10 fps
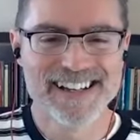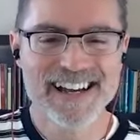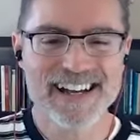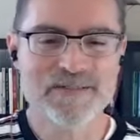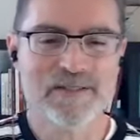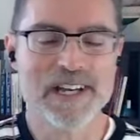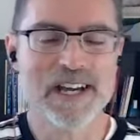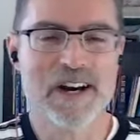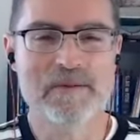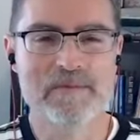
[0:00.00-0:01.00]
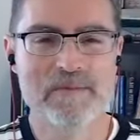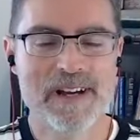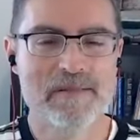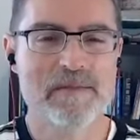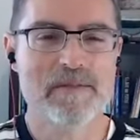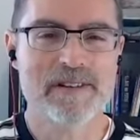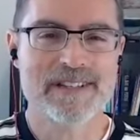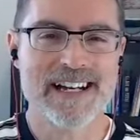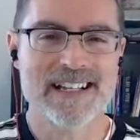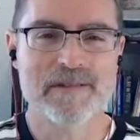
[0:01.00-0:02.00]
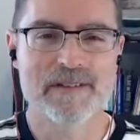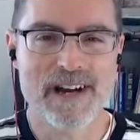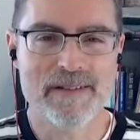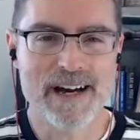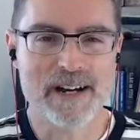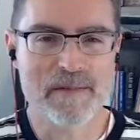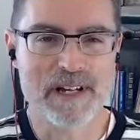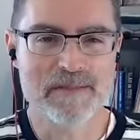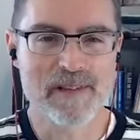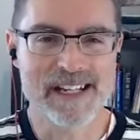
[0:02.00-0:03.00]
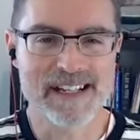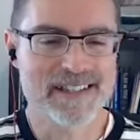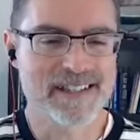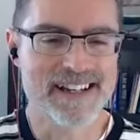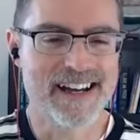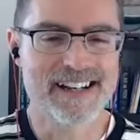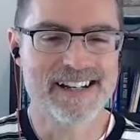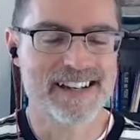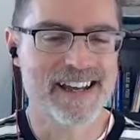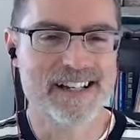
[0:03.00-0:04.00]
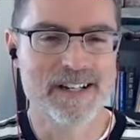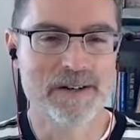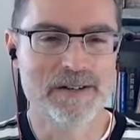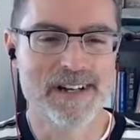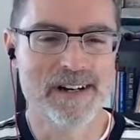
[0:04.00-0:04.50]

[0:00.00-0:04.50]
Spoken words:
It's funny. People always ask me if I have out of bounds planets, and I don't.